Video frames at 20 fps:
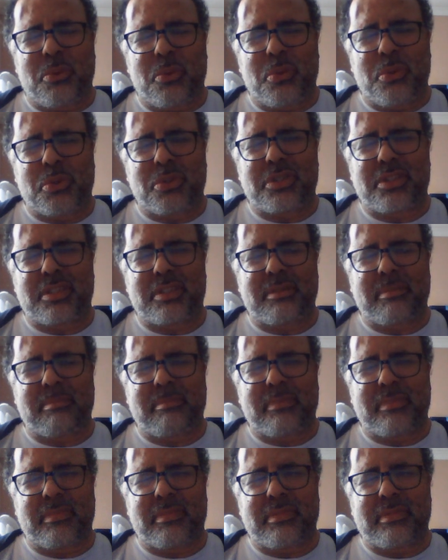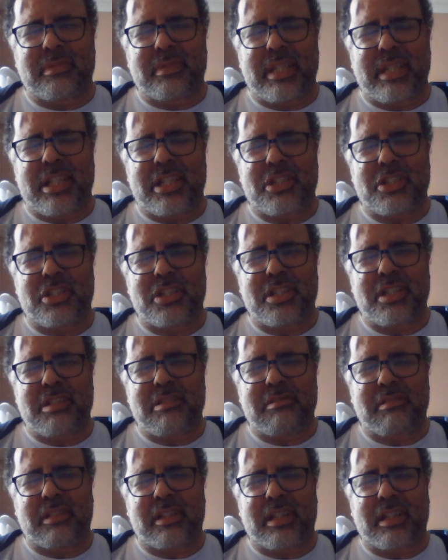awesome
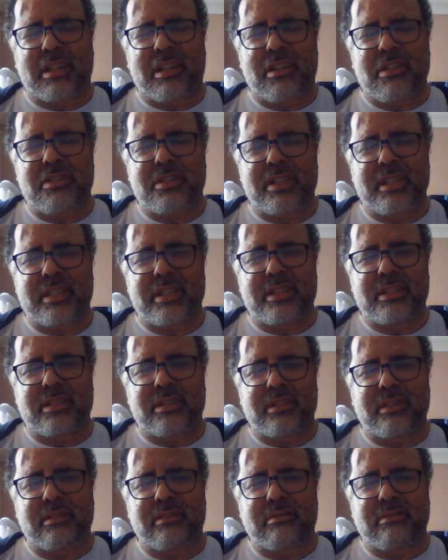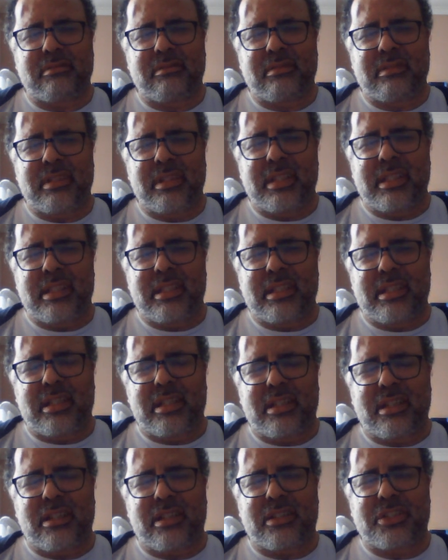engineering that goes into
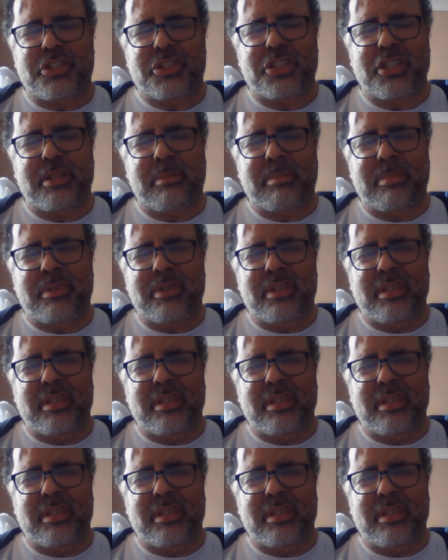a ship,